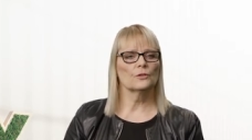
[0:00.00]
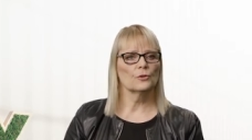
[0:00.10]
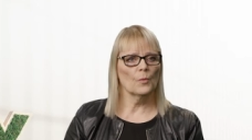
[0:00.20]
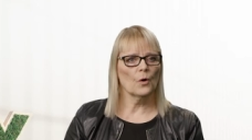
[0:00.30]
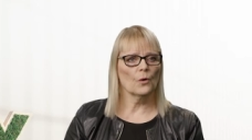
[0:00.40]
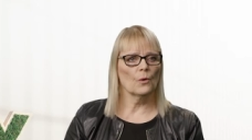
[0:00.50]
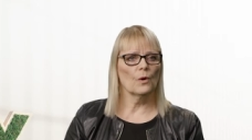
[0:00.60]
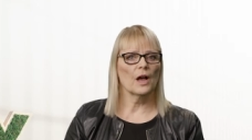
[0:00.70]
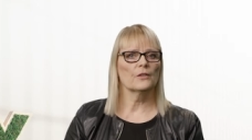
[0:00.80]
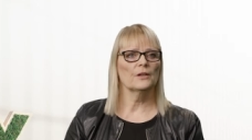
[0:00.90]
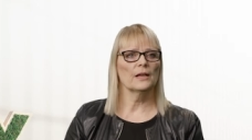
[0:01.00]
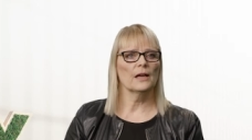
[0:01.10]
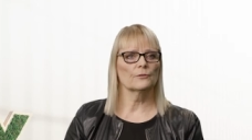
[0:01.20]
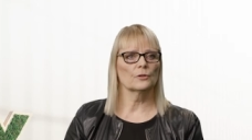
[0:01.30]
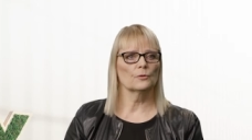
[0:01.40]
tomorrow and the day
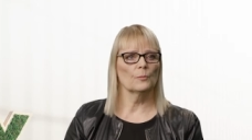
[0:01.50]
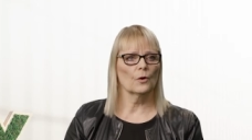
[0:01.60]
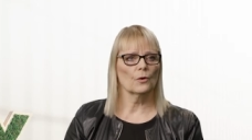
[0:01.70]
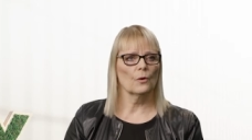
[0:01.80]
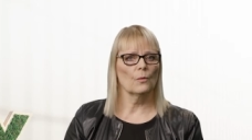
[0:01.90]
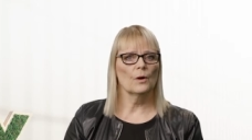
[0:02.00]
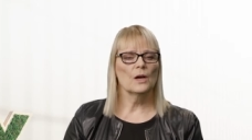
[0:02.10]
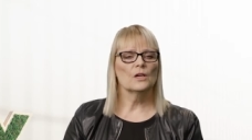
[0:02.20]
after tomorrow.